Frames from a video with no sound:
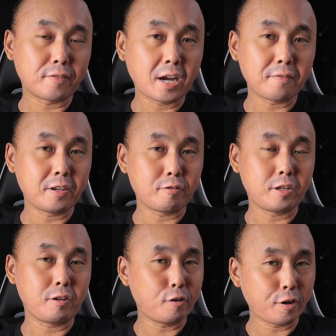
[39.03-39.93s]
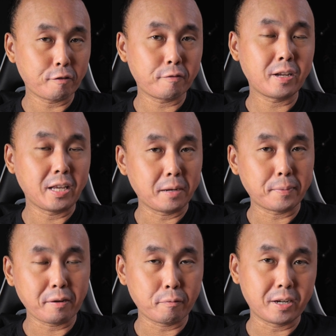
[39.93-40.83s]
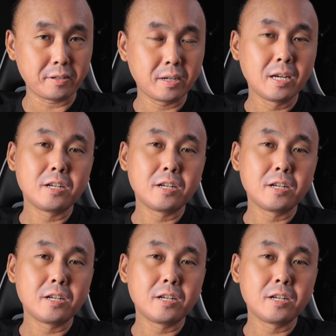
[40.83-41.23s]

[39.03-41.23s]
512GB one.